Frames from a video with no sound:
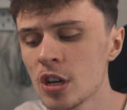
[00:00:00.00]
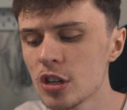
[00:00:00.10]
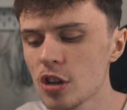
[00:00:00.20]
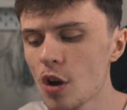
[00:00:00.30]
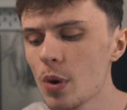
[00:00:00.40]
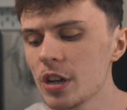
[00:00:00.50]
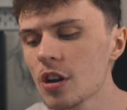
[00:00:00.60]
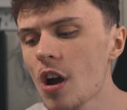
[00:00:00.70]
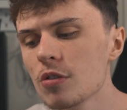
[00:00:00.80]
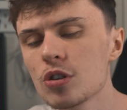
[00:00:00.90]
So when you
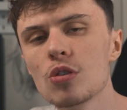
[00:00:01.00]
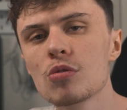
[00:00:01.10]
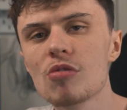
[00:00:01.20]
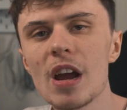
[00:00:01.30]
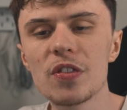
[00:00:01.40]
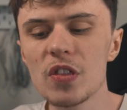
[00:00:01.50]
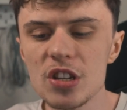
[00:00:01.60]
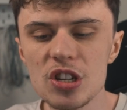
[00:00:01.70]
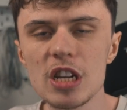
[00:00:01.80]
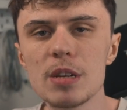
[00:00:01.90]
go to upgrade
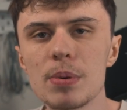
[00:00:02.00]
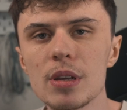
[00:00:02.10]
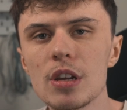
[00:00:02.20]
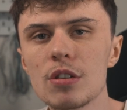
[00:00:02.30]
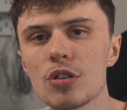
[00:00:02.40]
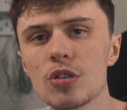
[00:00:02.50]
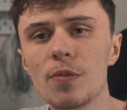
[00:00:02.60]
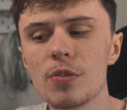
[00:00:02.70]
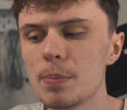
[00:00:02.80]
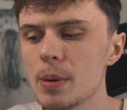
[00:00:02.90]
this GPU to
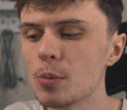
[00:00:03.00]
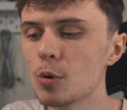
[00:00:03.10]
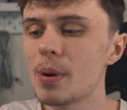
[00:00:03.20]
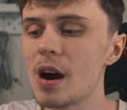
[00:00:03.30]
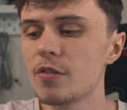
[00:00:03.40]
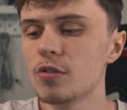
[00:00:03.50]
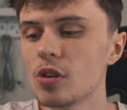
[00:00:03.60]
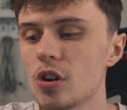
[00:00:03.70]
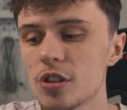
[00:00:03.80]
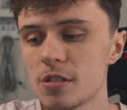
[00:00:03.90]
something a bit more powerful
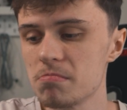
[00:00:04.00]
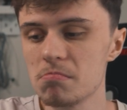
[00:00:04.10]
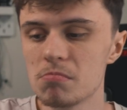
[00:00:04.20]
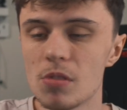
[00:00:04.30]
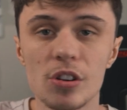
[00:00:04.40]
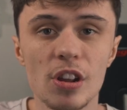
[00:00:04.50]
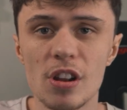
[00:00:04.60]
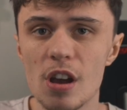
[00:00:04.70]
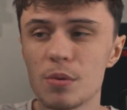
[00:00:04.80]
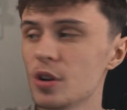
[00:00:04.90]
like, I don't
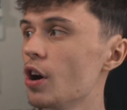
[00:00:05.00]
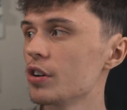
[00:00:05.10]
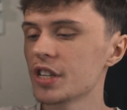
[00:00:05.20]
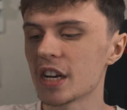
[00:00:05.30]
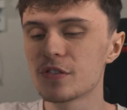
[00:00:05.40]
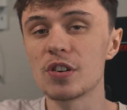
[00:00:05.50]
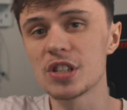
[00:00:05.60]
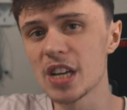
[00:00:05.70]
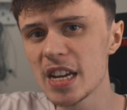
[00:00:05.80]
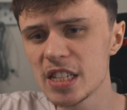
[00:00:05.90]
know, an RTX
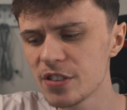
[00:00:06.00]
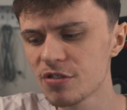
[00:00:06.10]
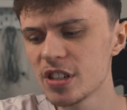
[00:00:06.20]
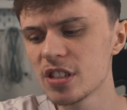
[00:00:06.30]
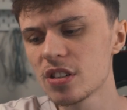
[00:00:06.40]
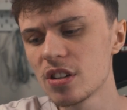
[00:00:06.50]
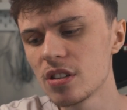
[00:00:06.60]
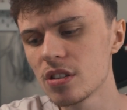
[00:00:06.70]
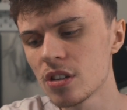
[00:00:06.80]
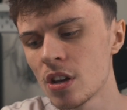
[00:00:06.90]
3080 for
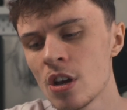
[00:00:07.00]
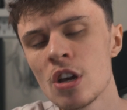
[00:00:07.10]
instance,